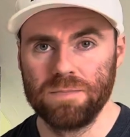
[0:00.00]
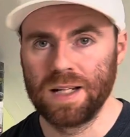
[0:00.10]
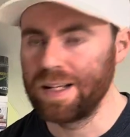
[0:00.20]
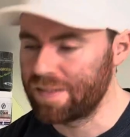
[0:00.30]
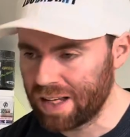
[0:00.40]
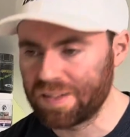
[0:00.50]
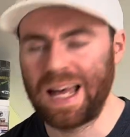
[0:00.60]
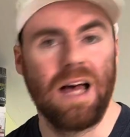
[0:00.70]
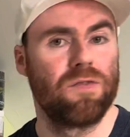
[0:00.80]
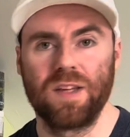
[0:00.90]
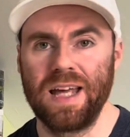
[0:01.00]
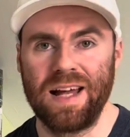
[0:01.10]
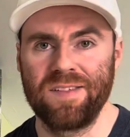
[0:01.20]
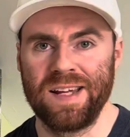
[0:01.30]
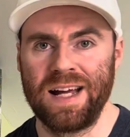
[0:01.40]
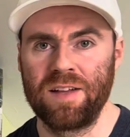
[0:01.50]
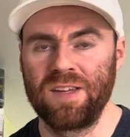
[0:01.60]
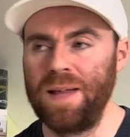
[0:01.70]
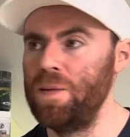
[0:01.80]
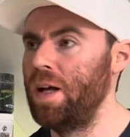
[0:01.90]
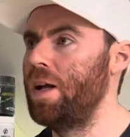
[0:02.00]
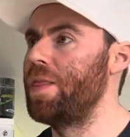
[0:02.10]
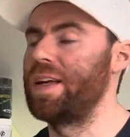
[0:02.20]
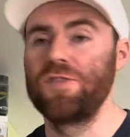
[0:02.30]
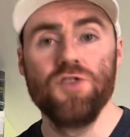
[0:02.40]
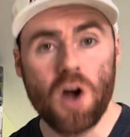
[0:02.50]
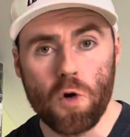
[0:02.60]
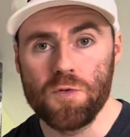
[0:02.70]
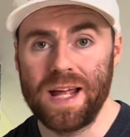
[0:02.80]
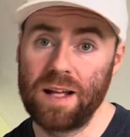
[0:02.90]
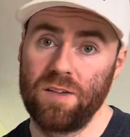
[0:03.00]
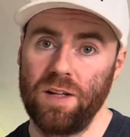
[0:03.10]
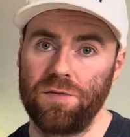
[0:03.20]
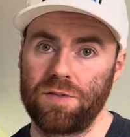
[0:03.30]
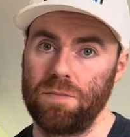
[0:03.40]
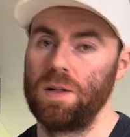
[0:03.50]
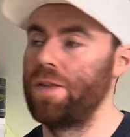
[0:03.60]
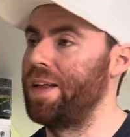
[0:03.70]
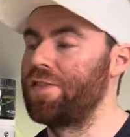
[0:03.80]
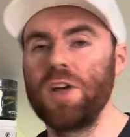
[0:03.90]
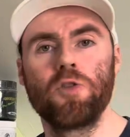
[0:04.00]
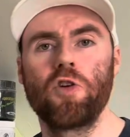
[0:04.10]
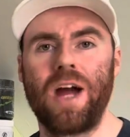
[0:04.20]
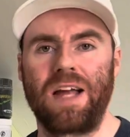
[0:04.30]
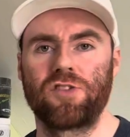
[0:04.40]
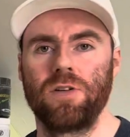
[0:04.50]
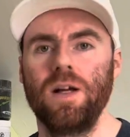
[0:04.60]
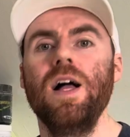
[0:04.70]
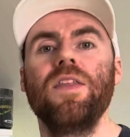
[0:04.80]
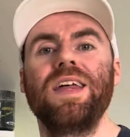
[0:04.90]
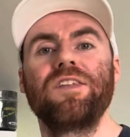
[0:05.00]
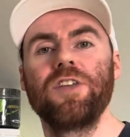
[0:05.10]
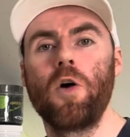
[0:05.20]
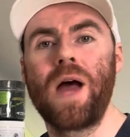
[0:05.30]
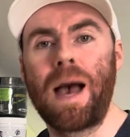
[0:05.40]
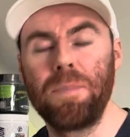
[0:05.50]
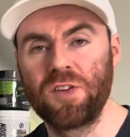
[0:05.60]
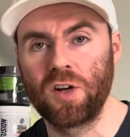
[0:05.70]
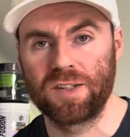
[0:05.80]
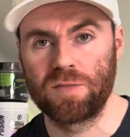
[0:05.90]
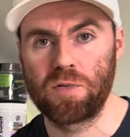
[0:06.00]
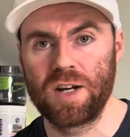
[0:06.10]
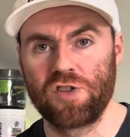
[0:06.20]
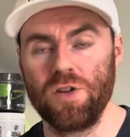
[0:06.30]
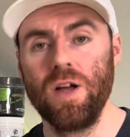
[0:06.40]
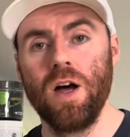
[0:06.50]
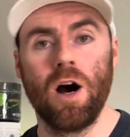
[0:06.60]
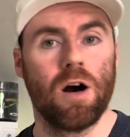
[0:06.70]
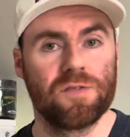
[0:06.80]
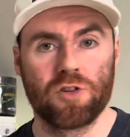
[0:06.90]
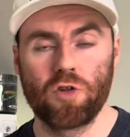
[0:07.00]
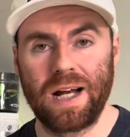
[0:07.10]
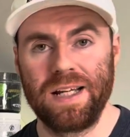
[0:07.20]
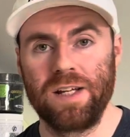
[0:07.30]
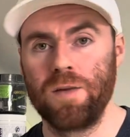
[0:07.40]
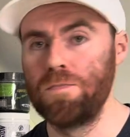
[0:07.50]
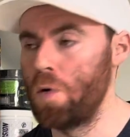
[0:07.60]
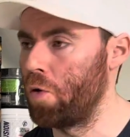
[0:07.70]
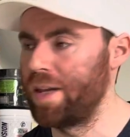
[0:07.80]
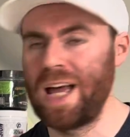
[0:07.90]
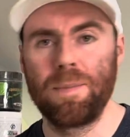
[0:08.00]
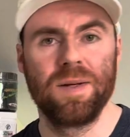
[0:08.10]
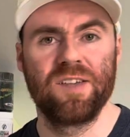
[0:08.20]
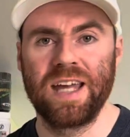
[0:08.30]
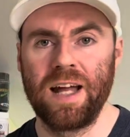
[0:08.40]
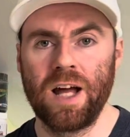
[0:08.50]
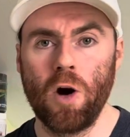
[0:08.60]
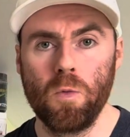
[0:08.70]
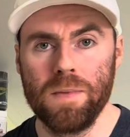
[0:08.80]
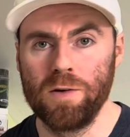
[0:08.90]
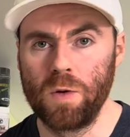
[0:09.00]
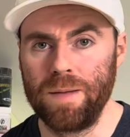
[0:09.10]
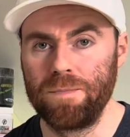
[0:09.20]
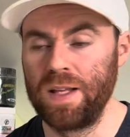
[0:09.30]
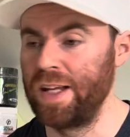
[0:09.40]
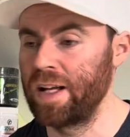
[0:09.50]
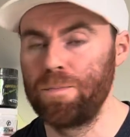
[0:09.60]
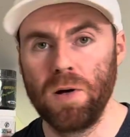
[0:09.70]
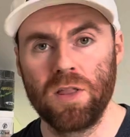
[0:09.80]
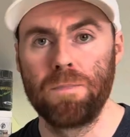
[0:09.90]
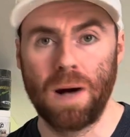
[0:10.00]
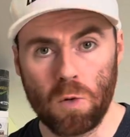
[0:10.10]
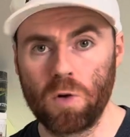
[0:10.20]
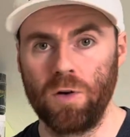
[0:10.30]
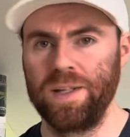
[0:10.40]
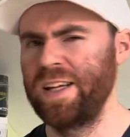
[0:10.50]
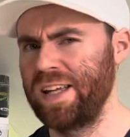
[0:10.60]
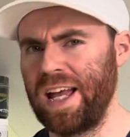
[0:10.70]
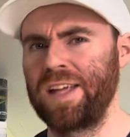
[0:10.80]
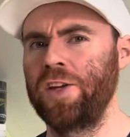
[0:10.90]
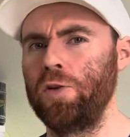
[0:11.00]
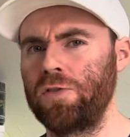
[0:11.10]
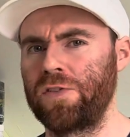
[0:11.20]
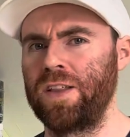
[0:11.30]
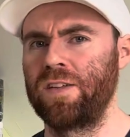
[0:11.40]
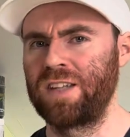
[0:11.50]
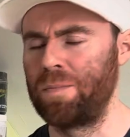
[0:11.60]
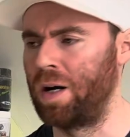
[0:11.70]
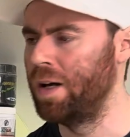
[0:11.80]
It does have to get a 10 out of 10. There's no negatives. There's no crash. There's no appetite suppression. After training, you're more than happy to get a whole meal in, and you can put the bulk on. You can get huge for this summer.